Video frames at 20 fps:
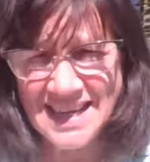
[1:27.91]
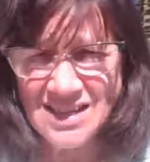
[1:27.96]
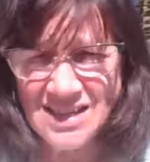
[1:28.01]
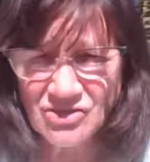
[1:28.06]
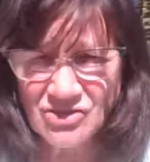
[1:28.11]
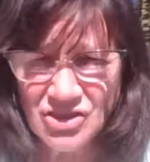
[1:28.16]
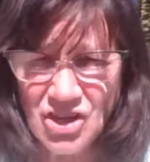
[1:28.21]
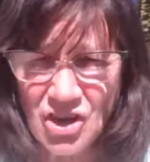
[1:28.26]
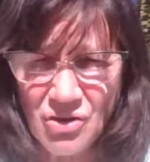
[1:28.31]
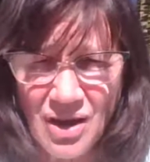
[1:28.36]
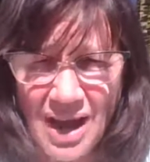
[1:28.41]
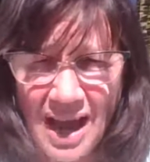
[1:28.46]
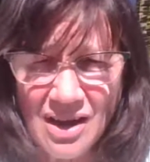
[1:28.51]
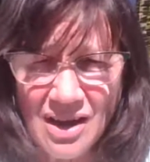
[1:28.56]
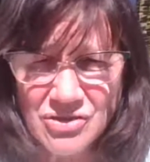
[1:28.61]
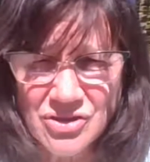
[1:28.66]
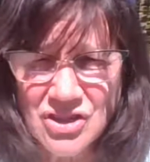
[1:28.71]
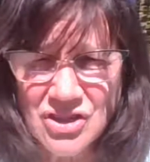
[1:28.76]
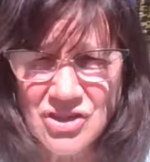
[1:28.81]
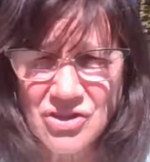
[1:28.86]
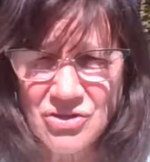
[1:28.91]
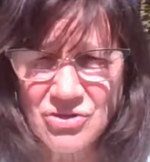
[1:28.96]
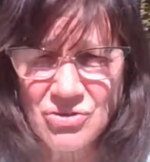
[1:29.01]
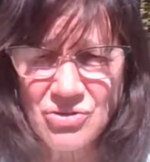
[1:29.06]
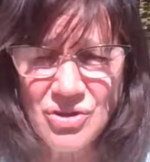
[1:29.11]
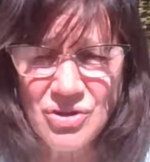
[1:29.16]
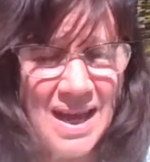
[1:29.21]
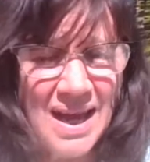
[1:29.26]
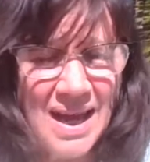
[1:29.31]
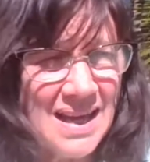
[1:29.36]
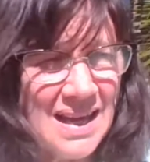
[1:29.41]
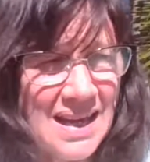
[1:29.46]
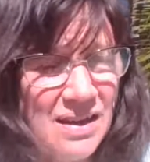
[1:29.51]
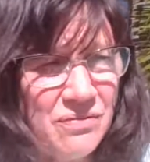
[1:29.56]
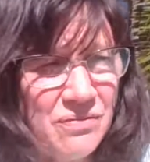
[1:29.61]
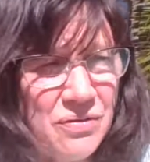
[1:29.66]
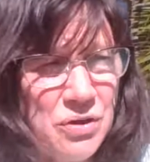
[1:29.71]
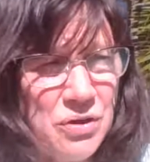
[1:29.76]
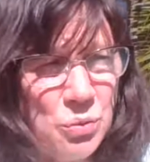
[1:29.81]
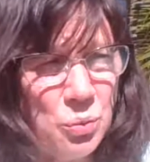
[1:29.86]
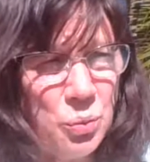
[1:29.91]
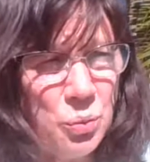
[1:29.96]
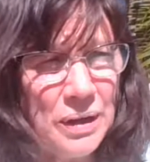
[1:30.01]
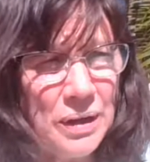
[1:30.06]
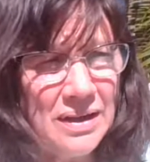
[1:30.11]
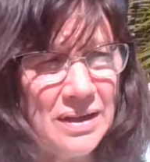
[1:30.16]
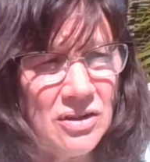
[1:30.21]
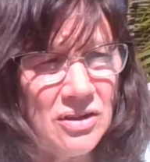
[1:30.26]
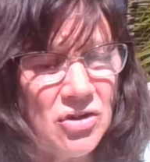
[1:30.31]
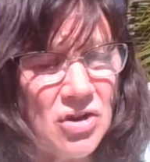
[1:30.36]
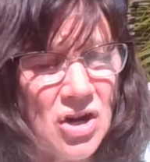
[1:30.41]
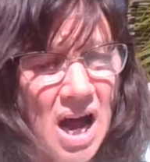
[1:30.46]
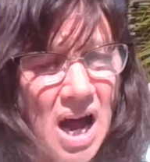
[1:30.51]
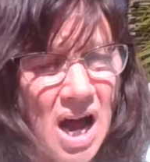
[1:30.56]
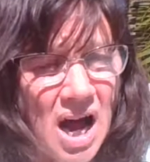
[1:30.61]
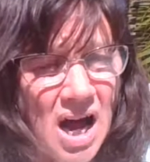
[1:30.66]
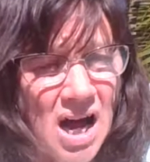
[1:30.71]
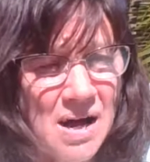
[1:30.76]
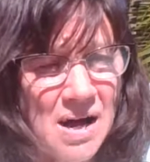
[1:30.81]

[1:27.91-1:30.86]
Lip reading: They don't know how to, if you will,